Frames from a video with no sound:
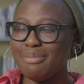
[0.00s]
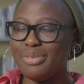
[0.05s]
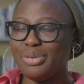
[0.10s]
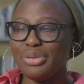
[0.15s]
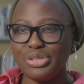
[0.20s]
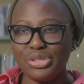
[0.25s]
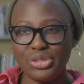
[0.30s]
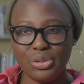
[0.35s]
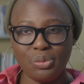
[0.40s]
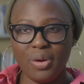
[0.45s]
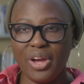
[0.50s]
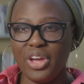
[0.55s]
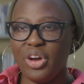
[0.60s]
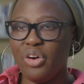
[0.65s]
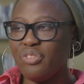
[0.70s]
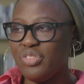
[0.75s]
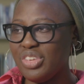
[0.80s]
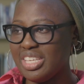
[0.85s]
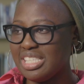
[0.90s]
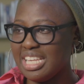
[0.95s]
I'm not sure why.
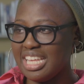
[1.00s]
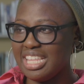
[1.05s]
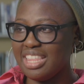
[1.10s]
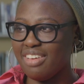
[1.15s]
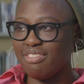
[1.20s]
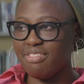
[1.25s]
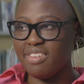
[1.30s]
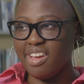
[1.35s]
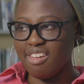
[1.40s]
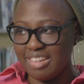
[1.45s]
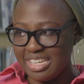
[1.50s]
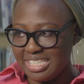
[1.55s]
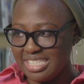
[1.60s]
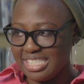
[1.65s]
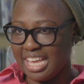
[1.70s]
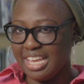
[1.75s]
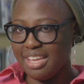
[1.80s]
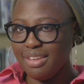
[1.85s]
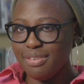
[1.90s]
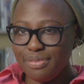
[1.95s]
Obviously, they're very
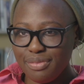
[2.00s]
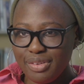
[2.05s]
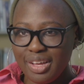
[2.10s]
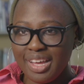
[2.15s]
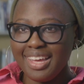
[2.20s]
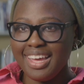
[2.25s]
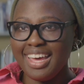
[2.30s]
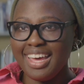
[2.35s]
safe.